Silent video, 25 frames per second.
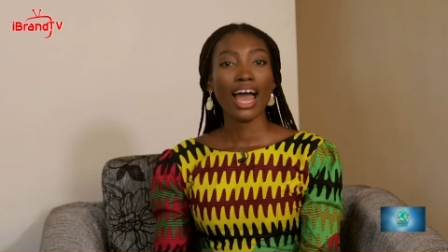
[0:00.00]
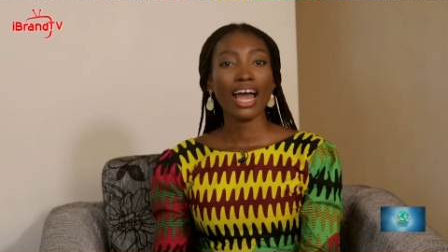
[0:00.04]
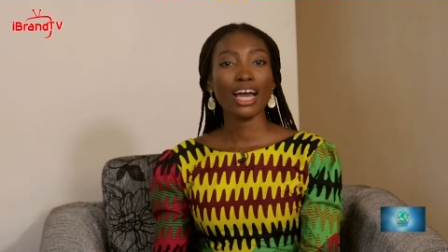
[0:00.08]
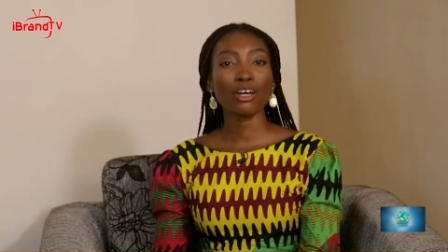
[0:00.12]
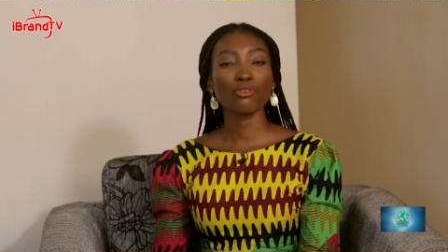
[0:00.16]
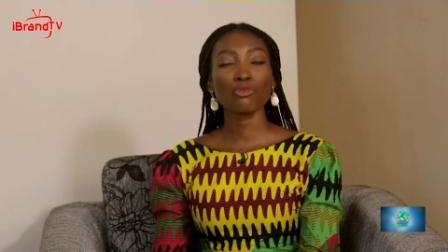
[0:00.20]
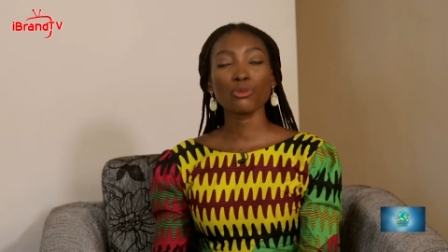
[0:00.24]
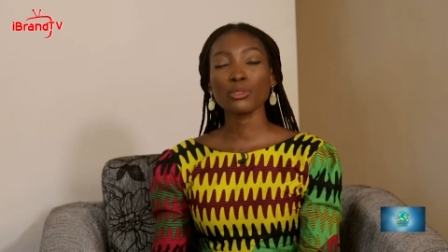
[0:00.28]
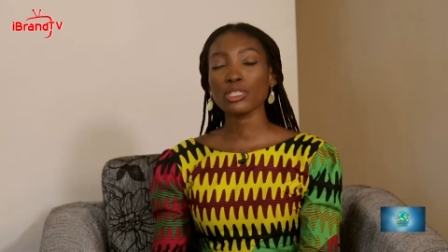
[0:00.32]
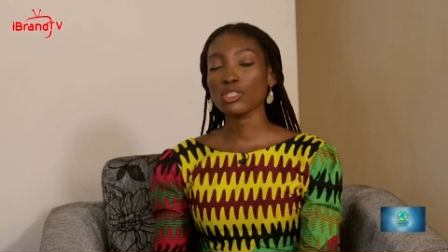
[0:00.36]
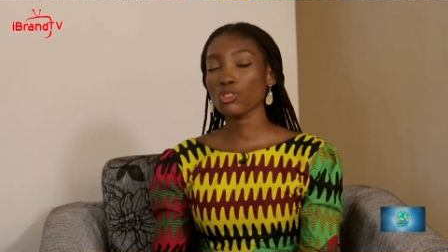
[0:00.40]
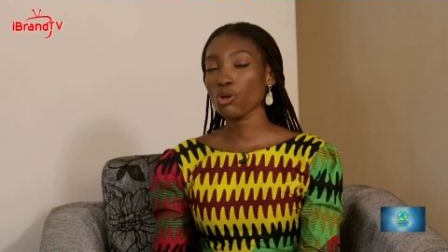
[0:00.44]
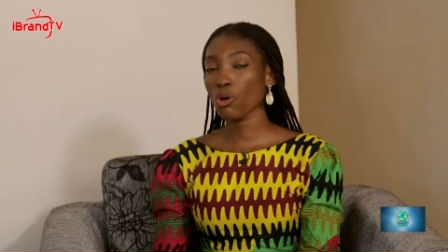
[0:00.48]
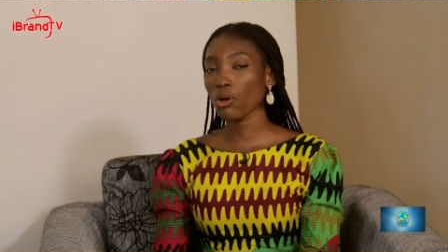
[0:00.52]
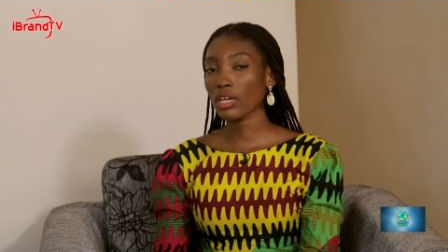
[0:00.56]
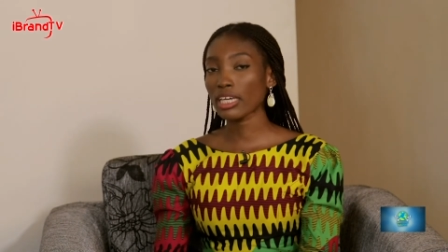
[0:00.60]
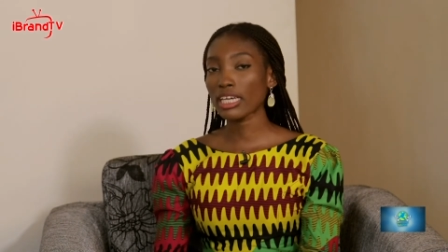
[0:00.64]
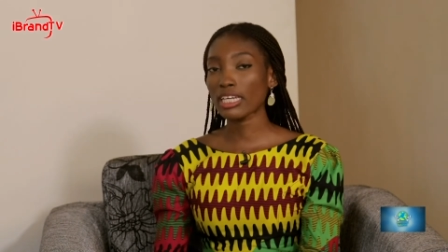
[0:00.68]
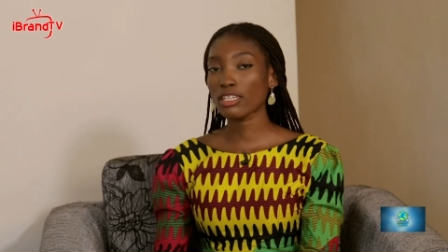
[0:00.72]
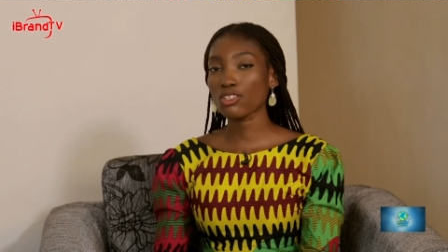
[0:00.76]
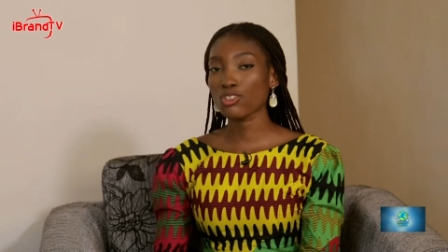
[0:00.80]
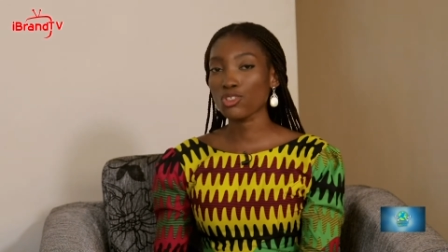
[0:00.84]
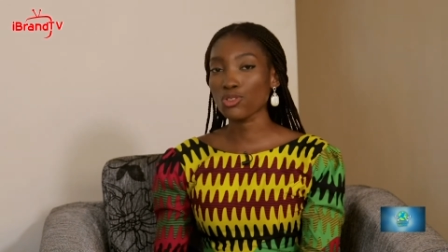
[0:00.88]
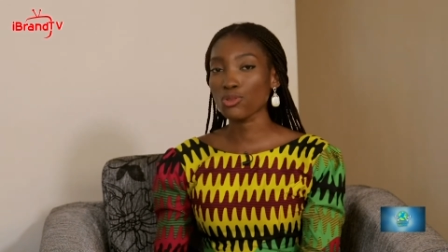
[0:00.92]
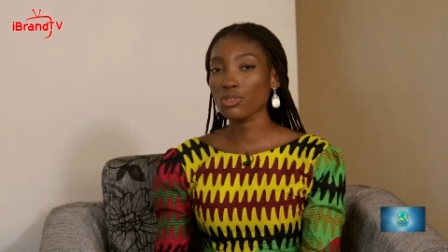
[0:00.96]
and we're
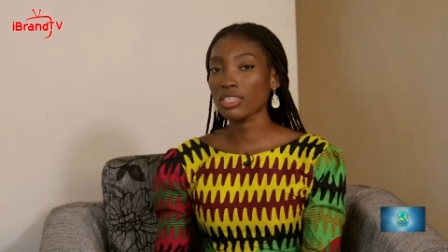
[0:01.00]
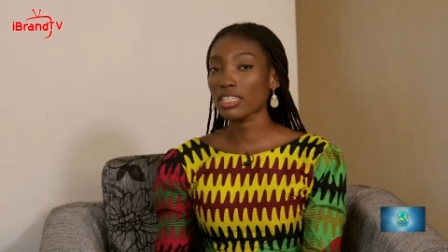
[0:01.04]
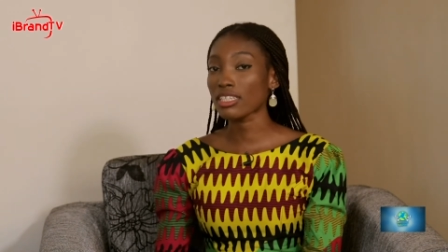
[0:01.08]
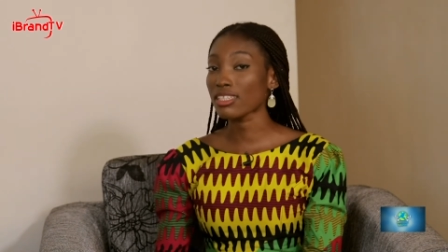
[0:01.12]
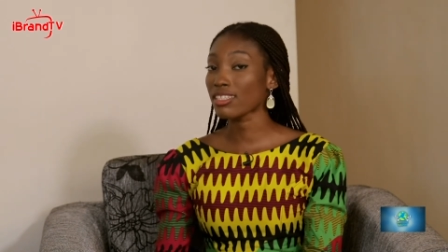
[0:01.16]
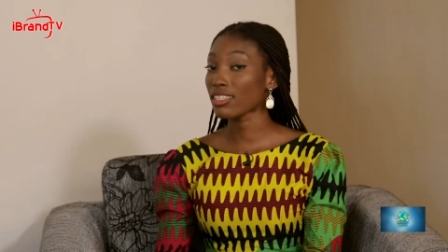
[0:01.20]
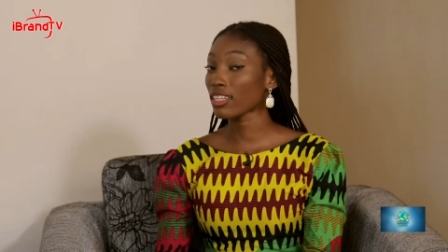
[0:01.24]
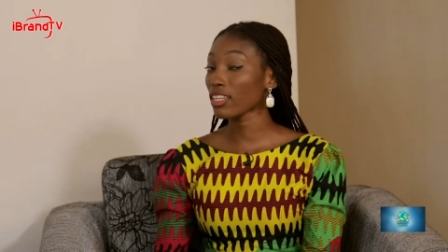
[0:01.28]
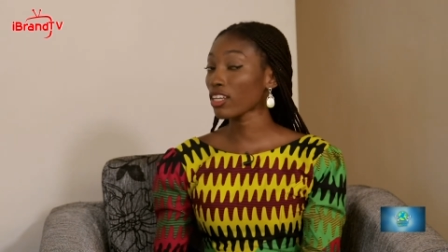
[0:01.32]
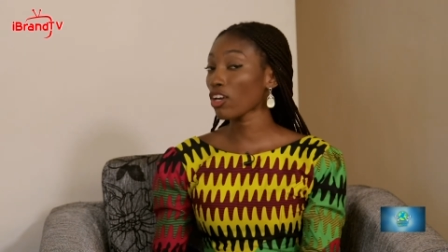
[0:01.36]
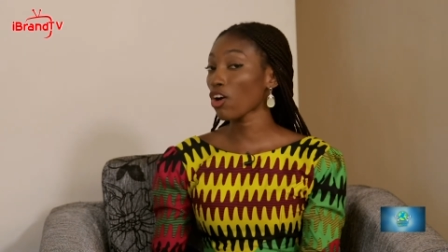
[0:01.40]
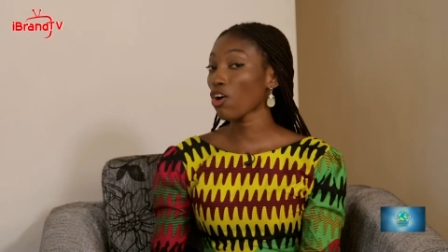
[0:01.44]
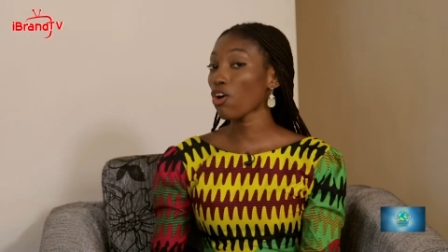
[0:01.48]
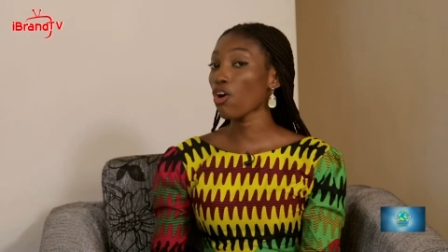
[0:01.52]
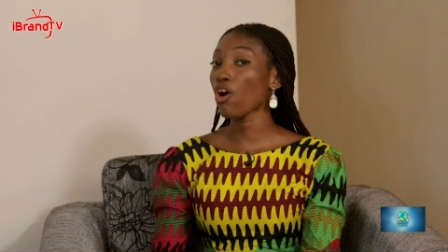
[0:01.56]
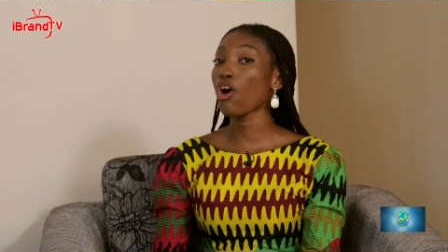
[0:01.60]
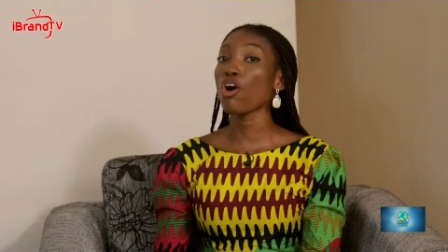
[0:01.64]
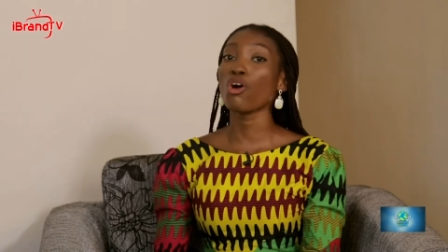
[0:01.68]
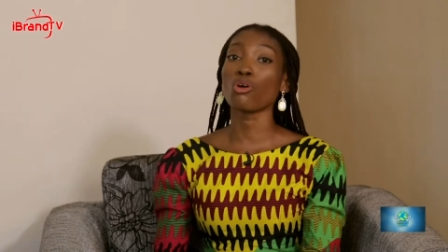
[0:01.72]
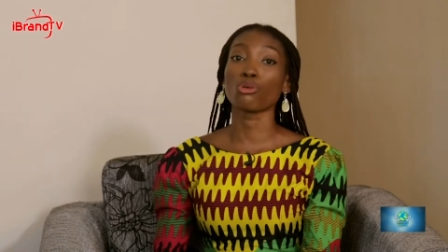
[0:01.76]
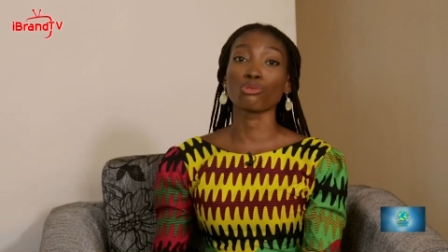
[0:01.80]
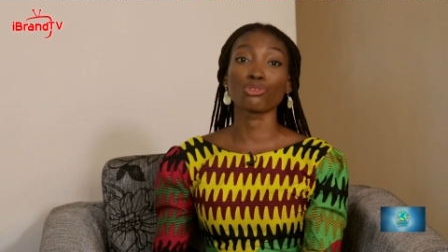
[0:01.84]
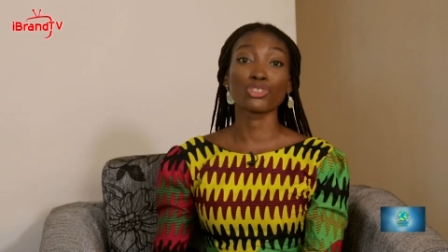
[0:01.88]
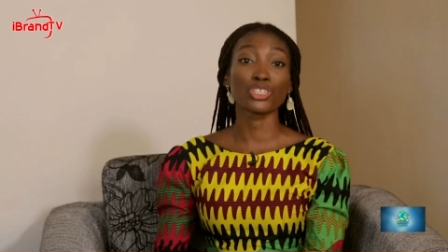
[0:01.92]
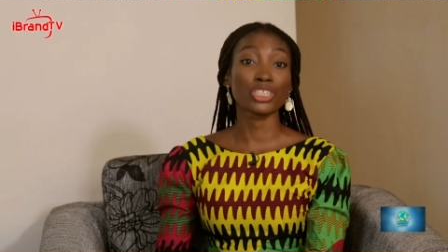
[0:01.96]
talking to the
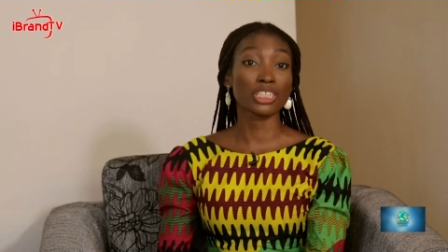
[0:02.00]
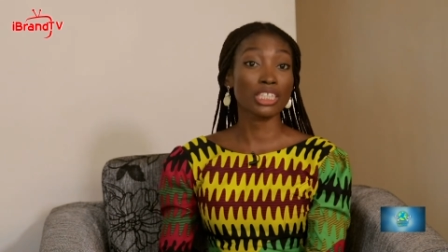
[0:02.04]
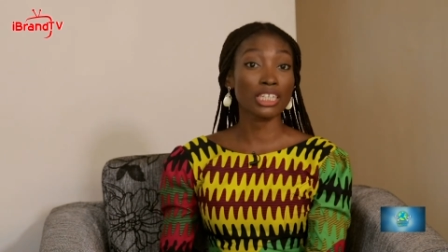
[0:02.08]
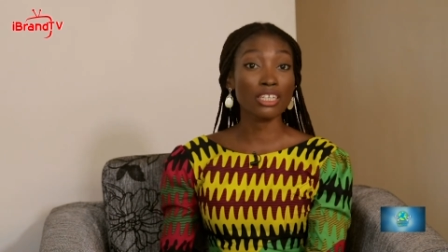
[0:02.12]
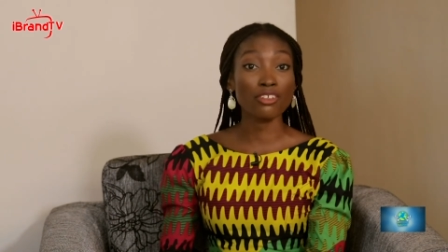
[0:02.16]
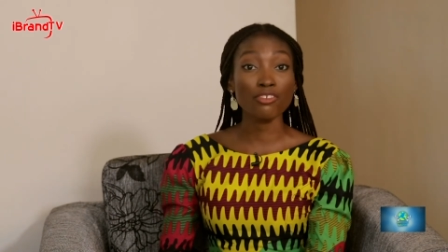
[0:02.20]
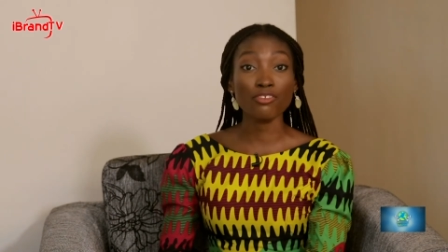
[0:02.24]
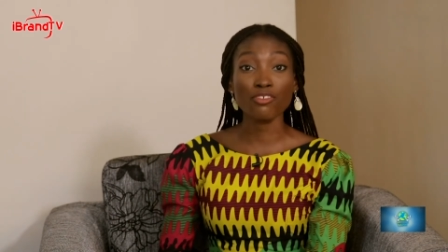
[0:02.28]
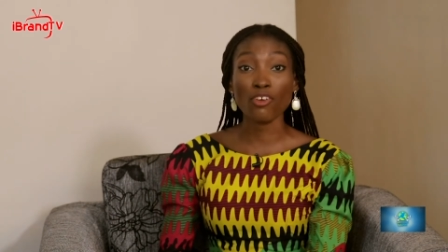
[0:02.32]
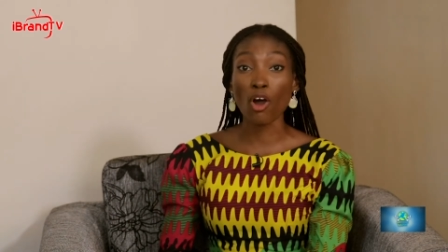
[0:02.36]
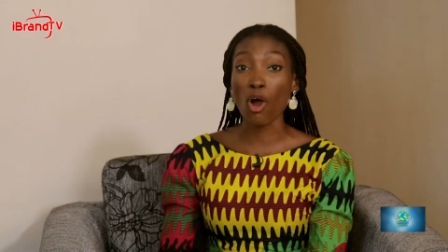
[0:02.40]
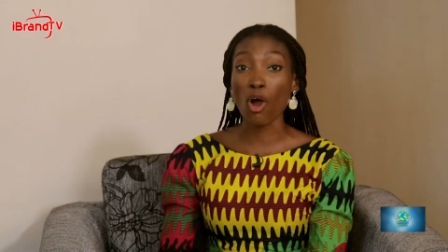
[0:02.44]
COO, Chief